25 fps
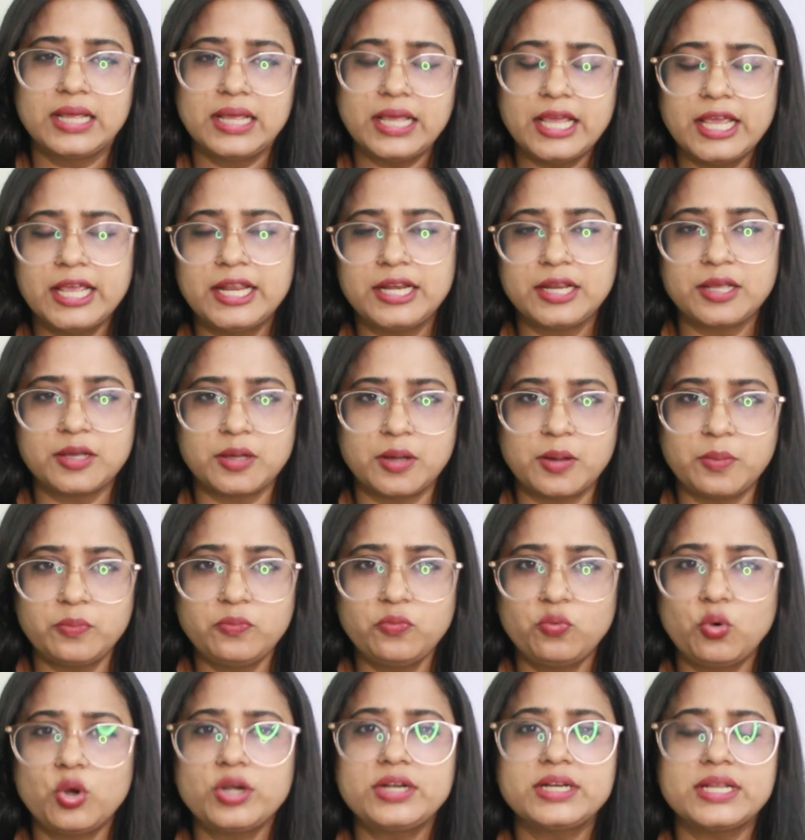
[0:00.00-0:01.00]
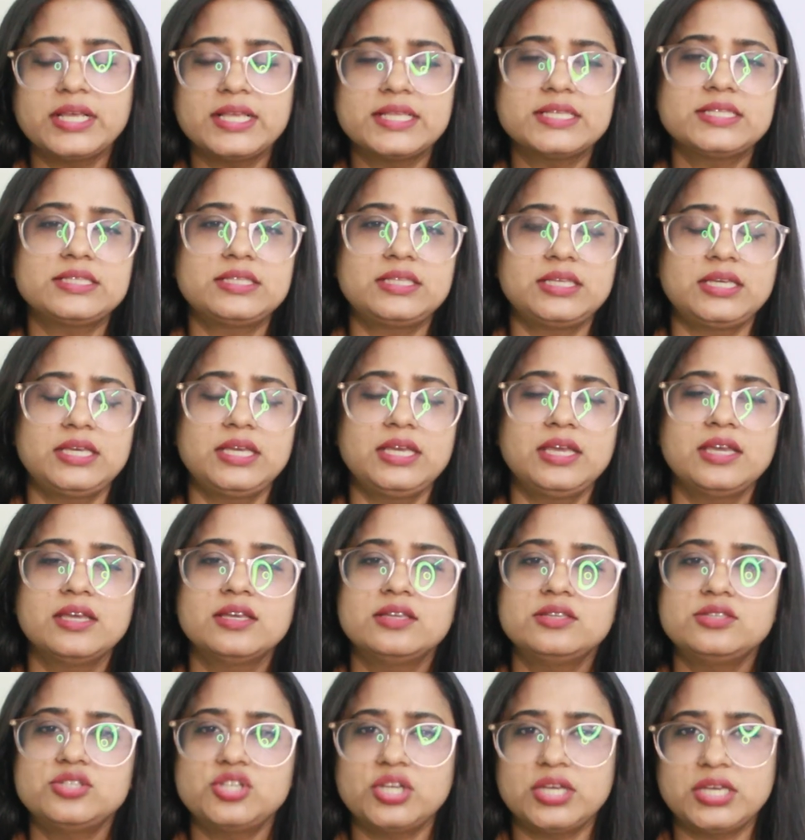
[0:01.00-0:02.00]
income, what is the
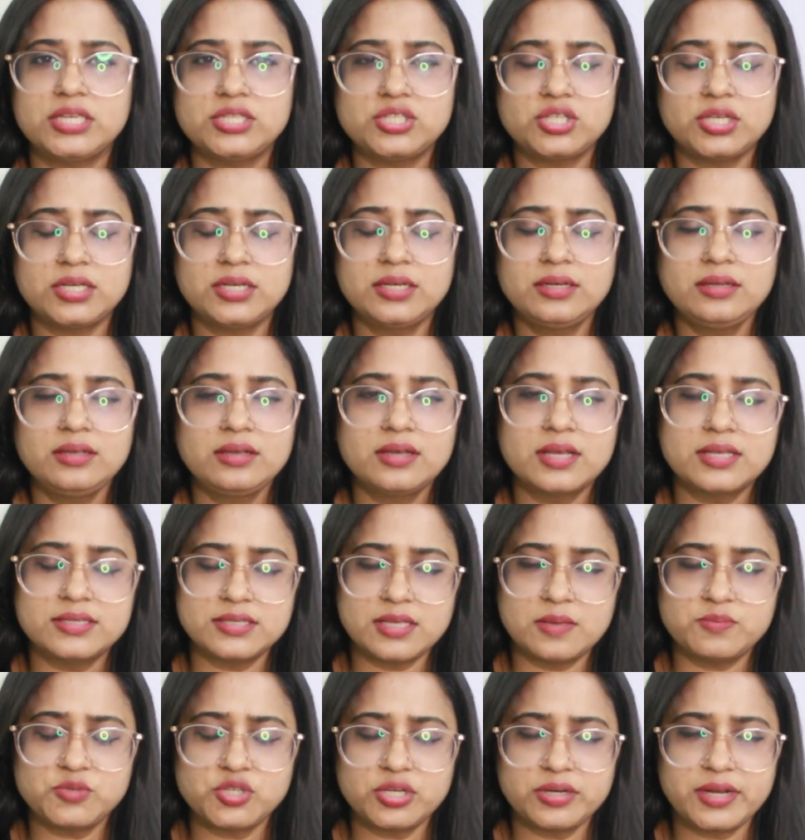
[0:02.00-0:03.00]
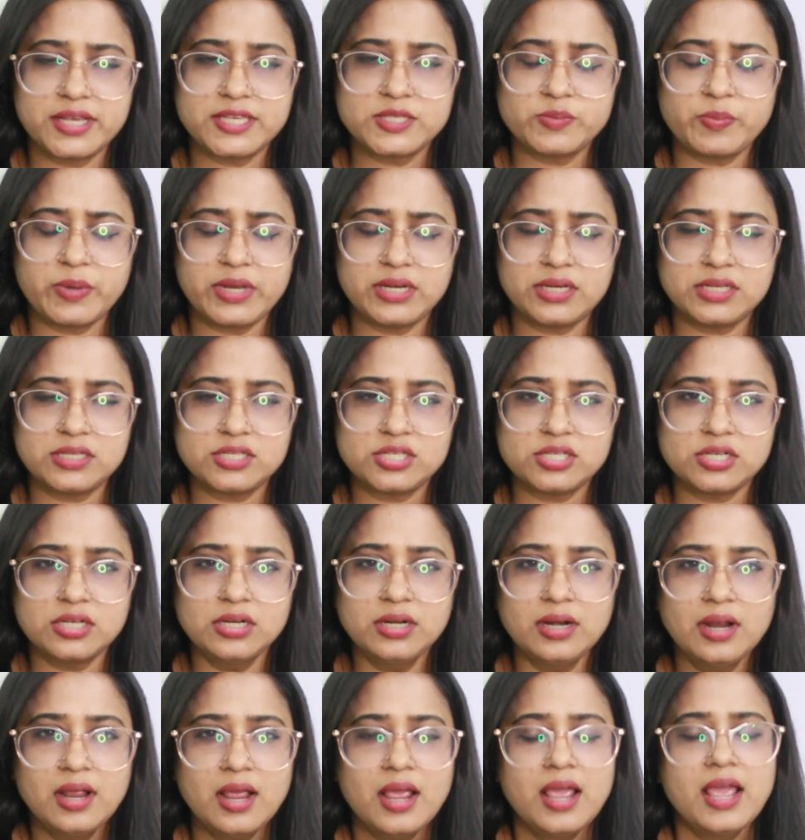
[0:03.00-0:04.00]
change in consumption expenditure?